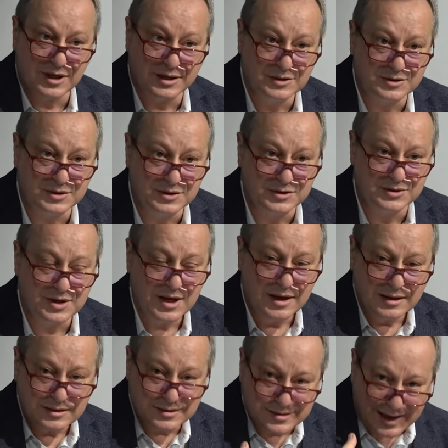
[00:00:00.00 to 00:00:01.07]
countries
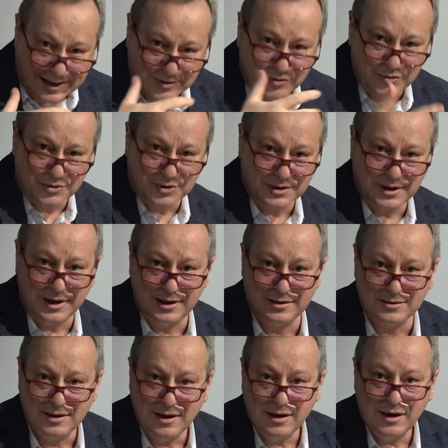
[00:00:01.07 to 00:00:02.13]
try to
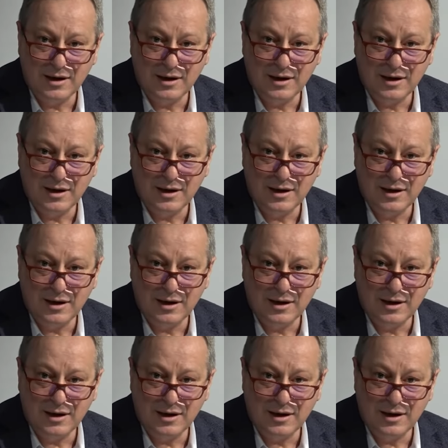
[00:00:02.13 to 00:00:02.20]
create